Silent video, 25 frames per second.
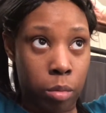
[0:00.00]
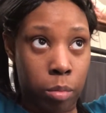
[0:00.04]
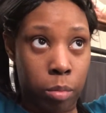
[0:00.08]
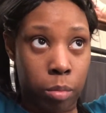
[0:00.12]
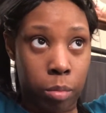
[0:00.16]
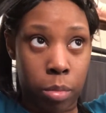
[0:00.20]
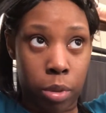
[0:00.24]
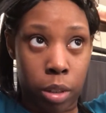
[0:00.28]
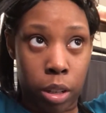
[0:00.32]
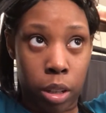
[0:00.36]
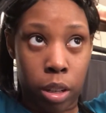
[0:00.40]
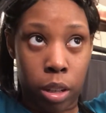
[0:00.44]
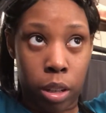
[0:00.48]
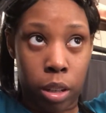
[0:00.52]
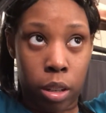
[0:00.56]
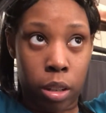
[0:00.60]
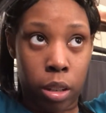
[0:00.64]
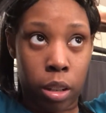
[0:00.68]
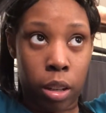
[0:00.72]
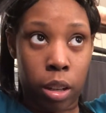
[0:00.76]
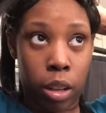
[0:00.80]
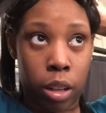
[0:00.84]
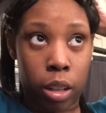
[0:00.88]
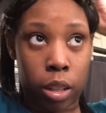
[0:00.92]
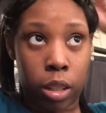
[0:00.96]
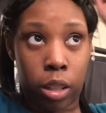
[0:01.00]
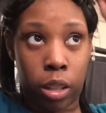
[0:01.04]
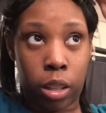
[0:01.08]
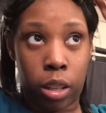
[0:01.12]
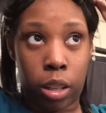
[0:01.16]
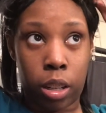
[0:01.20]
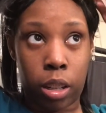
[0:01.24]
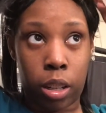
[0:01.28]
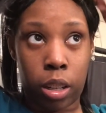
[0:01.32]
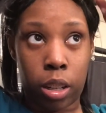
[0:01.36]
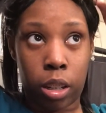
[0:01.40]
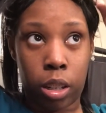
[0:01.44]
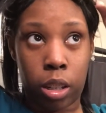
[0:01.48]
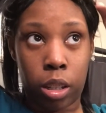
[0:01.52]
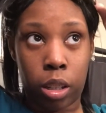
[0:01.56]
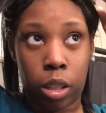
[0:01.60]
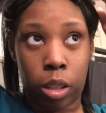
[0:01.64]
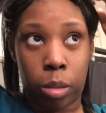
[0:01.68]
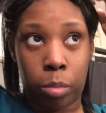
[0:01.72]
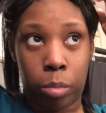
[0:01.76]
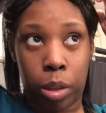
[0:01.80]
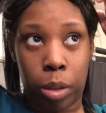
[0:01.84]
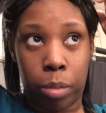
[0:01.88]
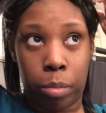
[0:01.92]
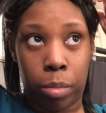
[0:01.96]
But like I said, that's just
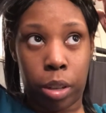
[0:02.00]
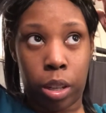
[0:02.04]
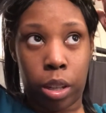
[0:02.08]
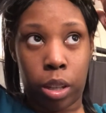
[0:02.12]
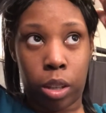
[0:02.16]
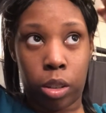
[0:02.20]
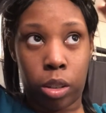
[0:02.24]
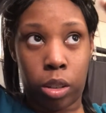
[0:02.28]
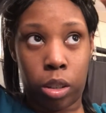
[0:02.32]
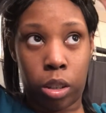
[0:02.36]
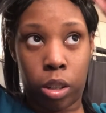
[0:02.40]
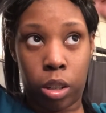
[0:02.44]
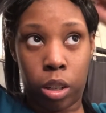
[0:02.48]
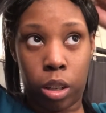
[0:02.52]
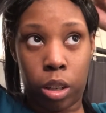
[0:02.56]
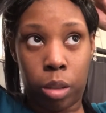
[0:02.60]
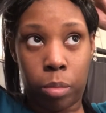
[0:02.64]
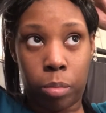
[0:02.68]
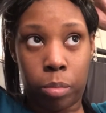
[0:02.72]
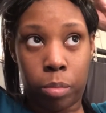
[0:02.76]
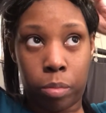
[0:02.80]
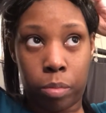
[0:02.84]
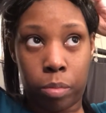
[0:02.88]
me being cheap.